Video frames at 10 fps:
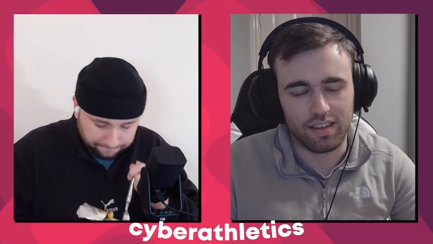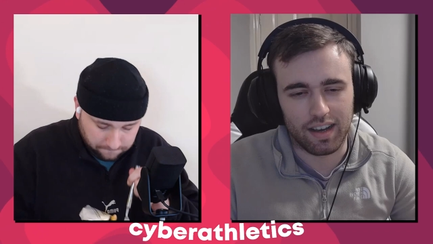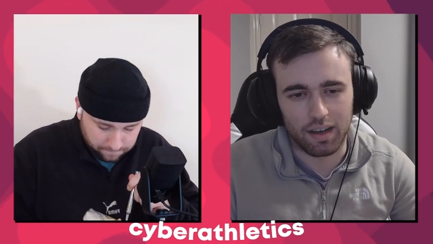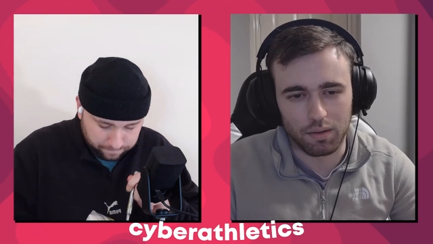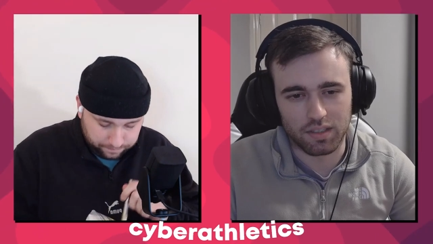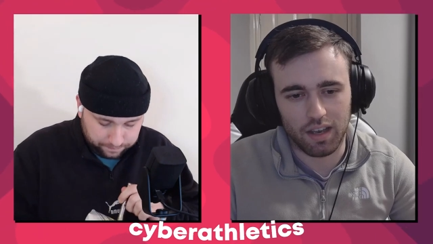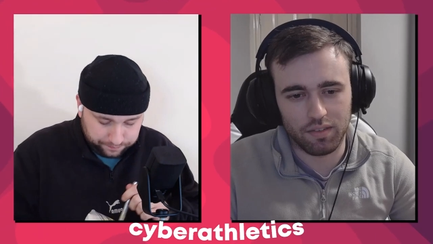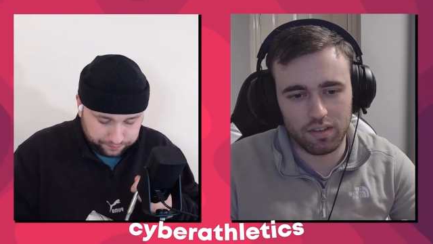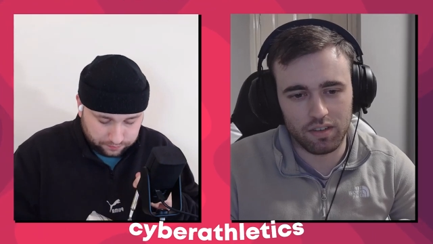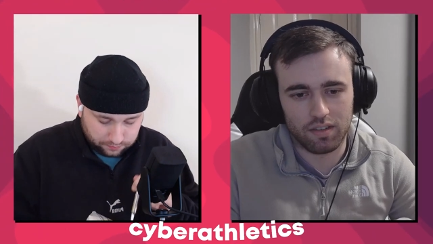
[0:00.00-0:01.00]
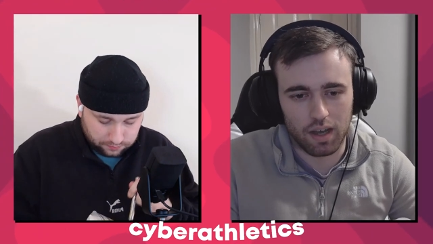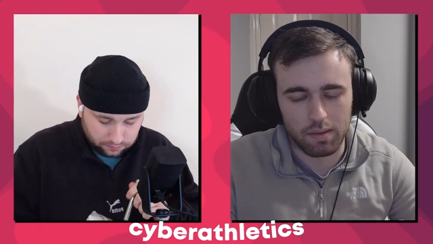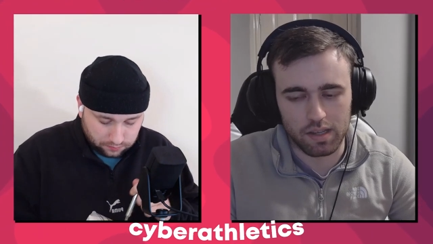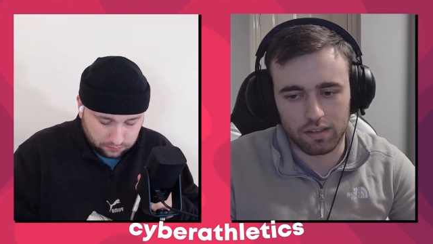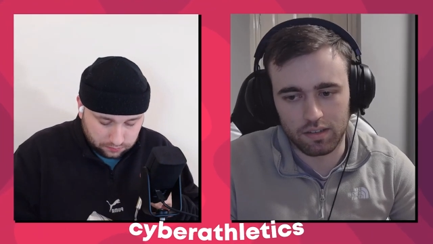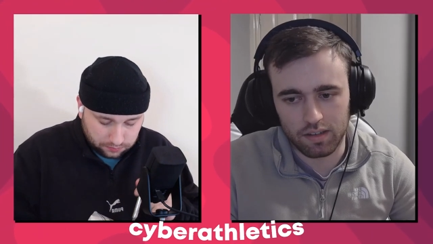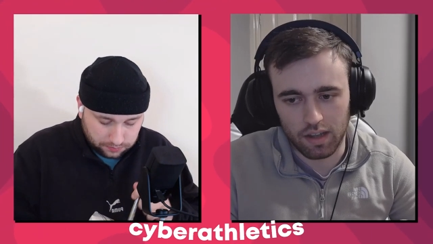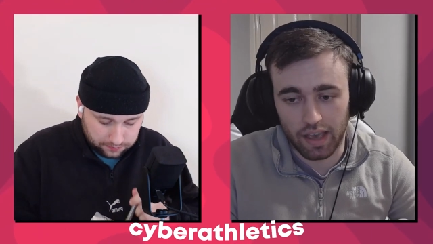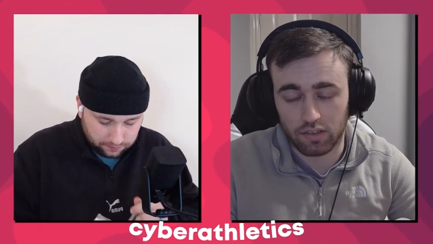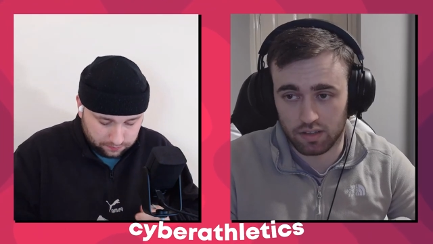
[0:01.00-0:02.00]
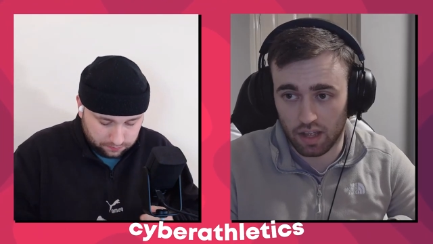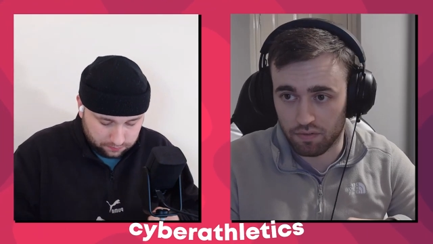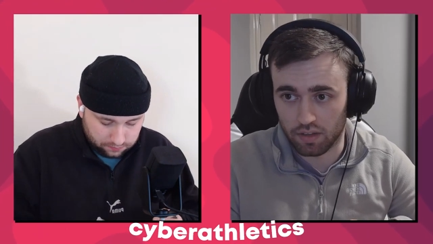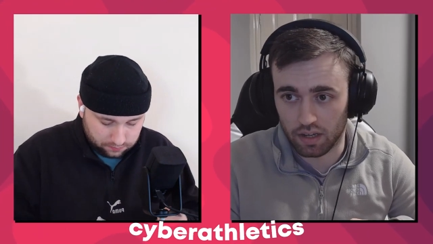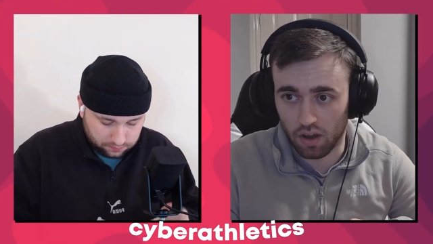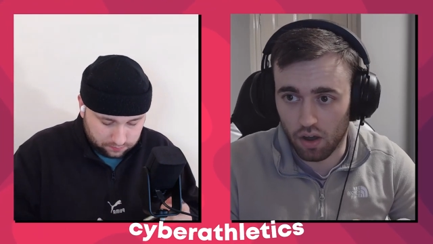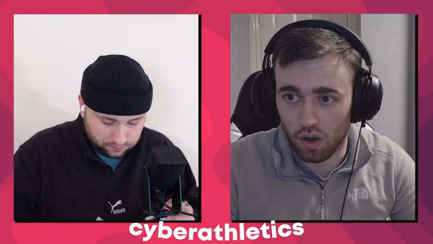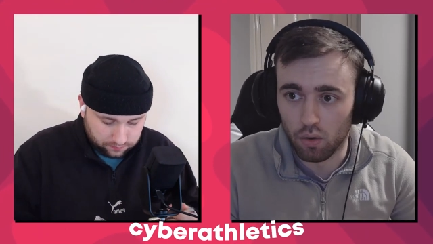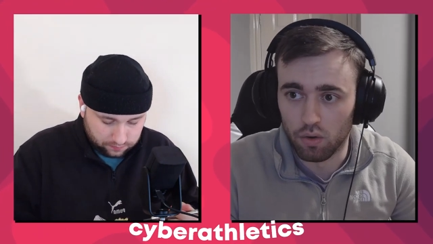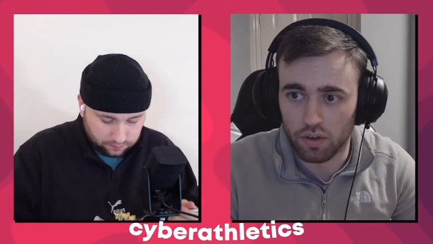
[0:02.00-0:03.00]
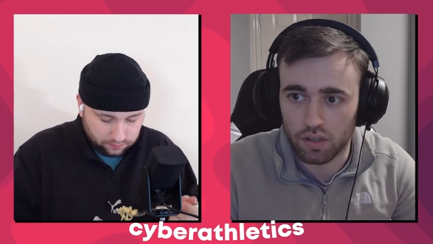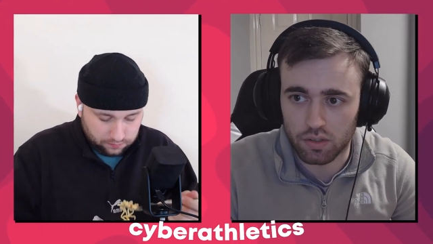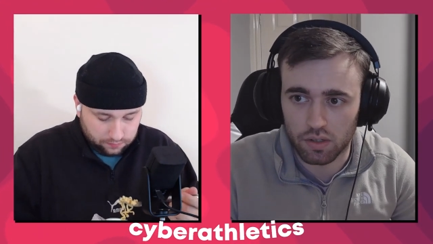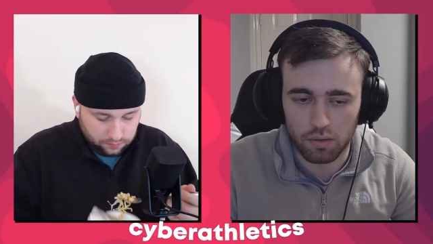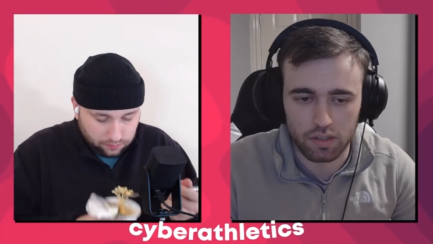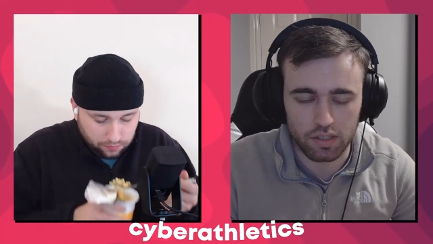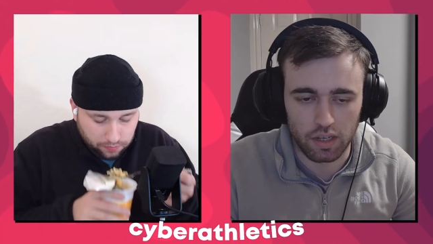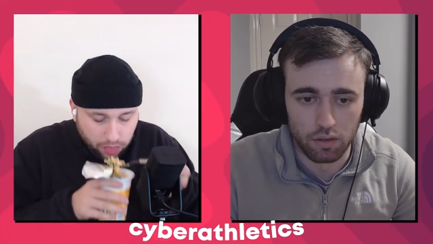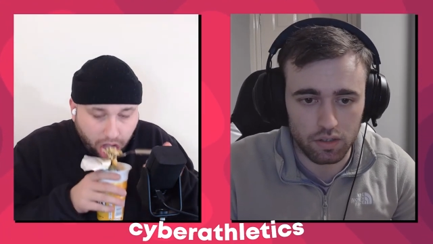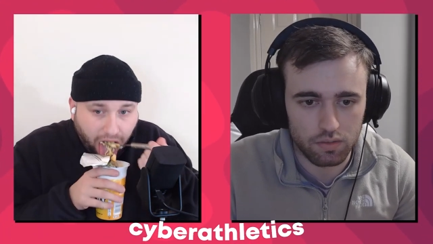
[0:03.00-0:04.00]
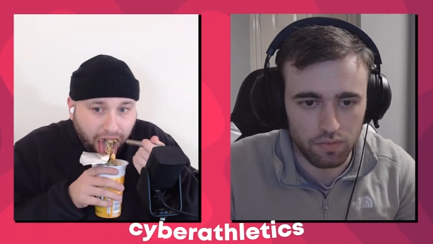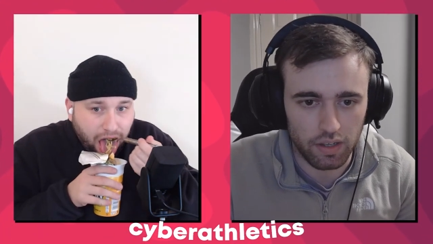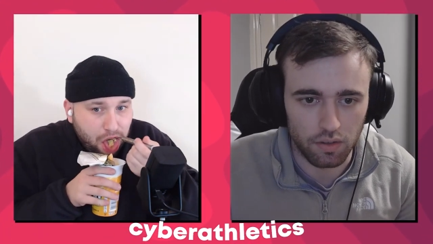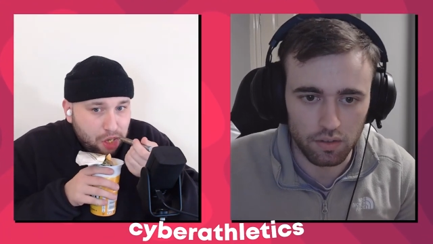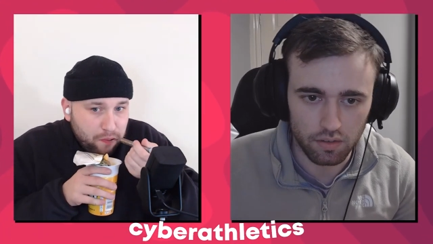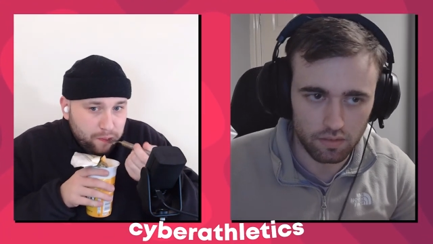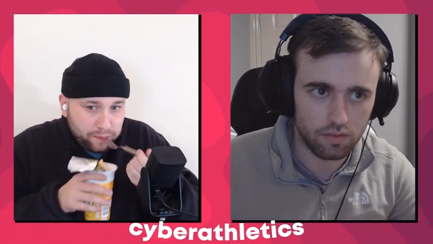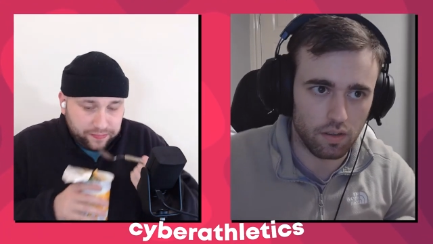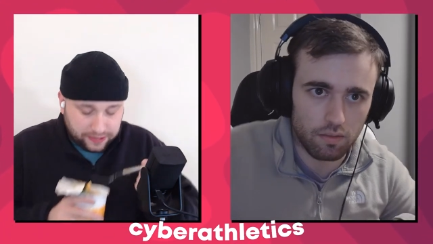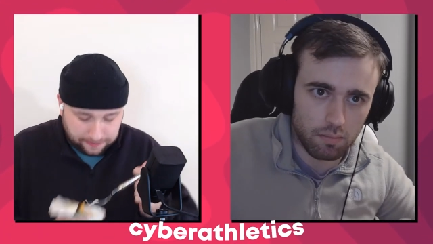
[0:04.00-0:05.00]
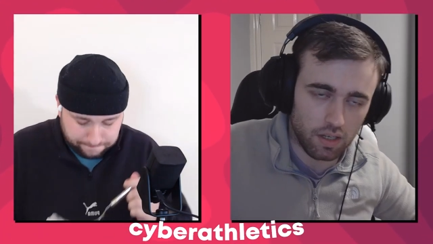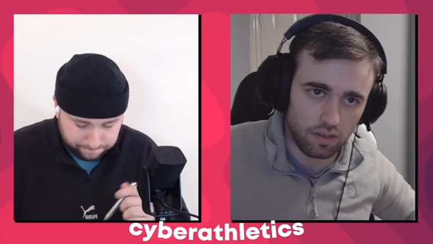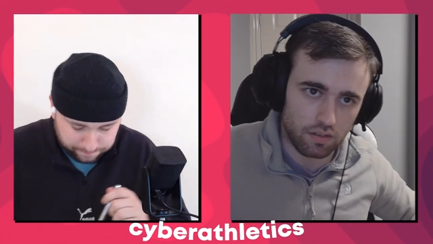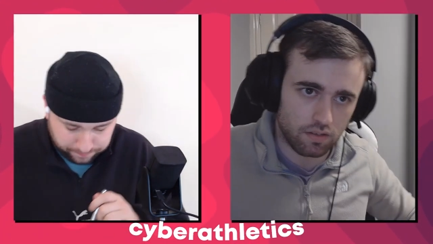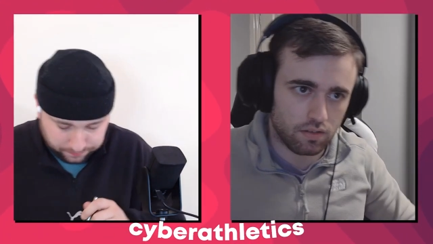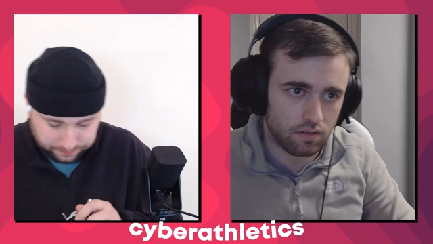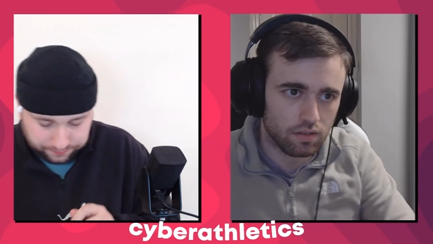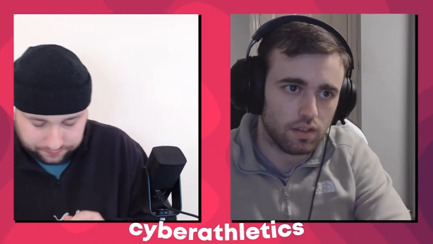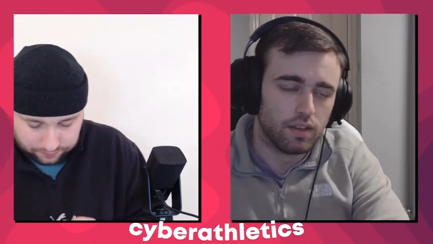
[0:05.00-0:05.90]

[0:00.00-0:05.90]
Speaker 1: Uh, was it ever? I mean, it's definitely not over, so I don't want to say, oh, it's failed, so, because